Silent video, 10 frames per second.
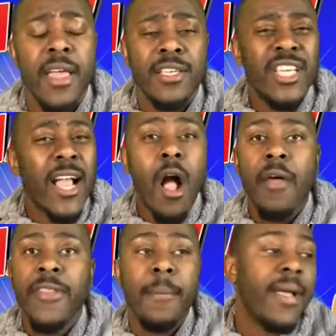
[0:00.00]
check
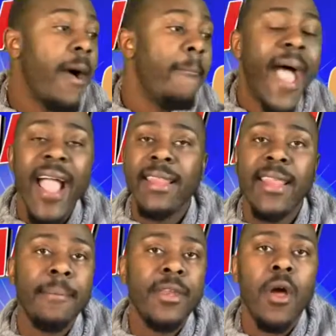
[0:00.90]
on them, come back and
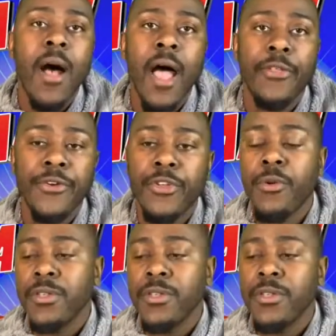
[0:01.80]
let me know how they're doing.